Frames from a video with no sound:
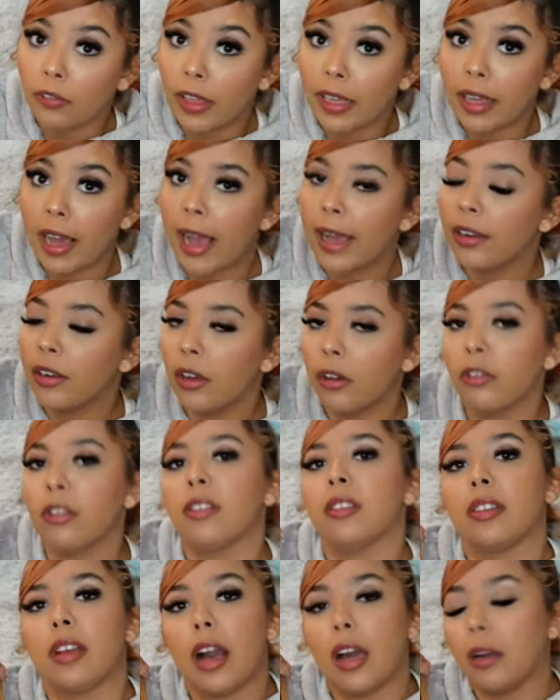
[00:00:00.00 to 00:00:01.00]
Like I know
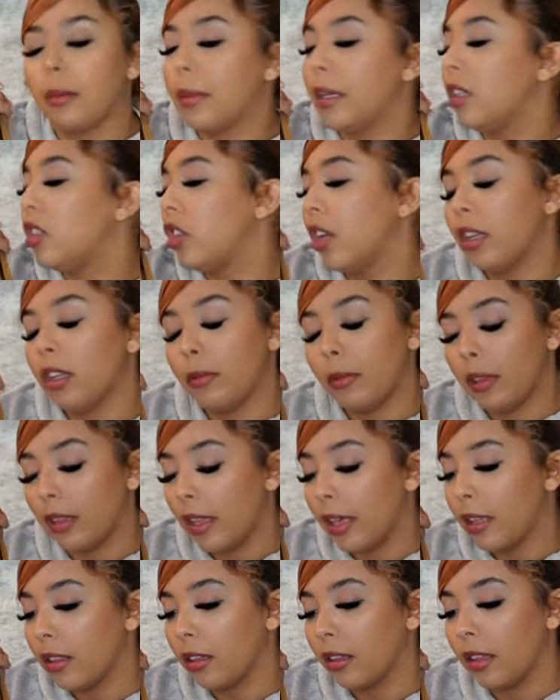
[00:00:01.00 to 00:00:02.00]
this gotta be genuine
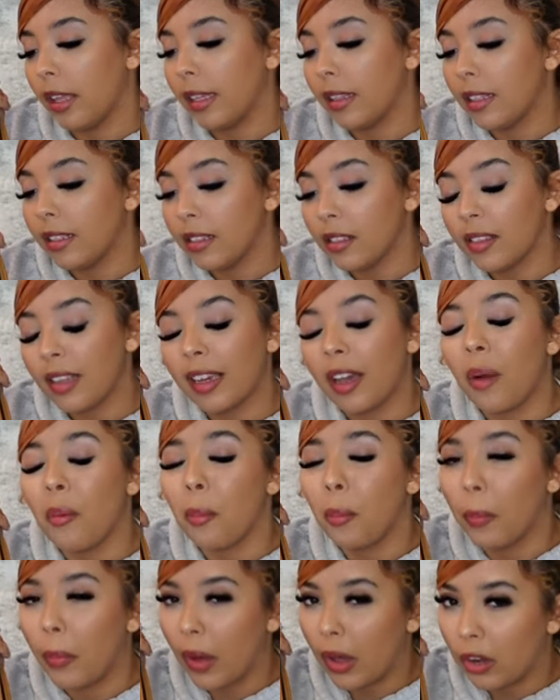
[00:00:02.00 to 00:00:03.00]
leather. Like this is like a
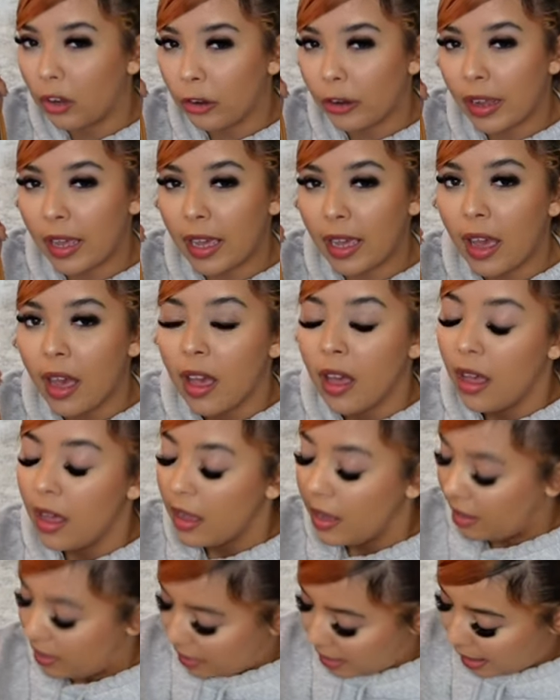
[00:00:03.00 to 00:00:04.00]
buttery,
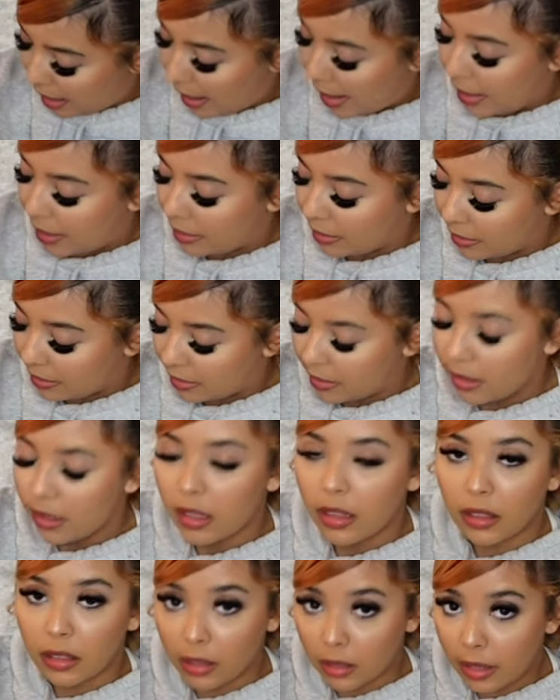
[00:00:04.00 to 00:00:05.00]
nice
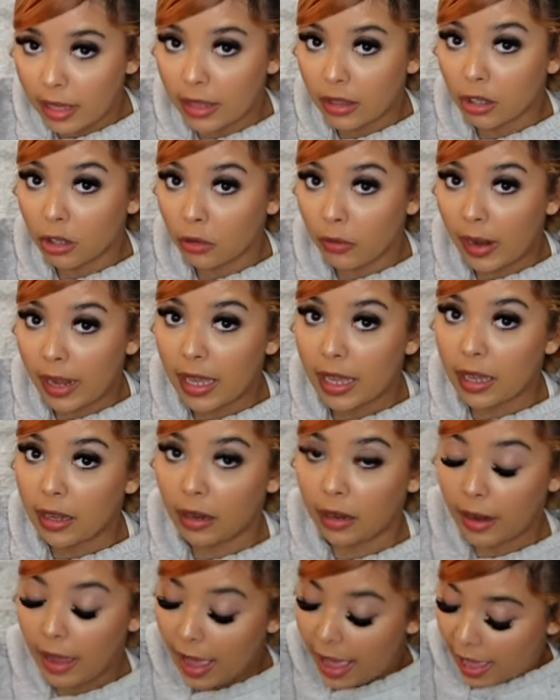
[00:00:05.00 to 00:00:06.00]
leather right
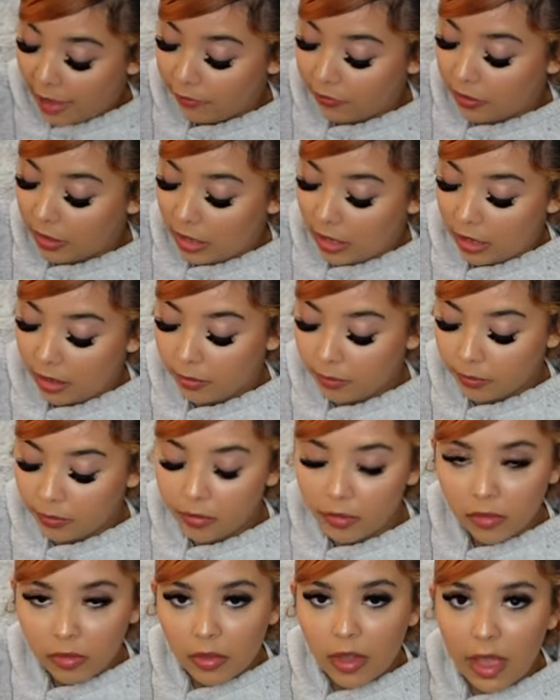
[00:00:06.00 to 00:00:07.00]
here, hefty.
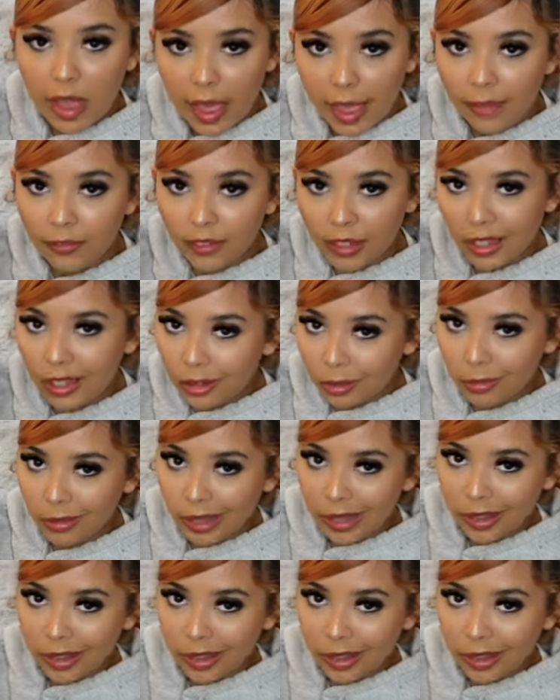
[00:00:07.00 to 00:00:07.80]
Hefty duty,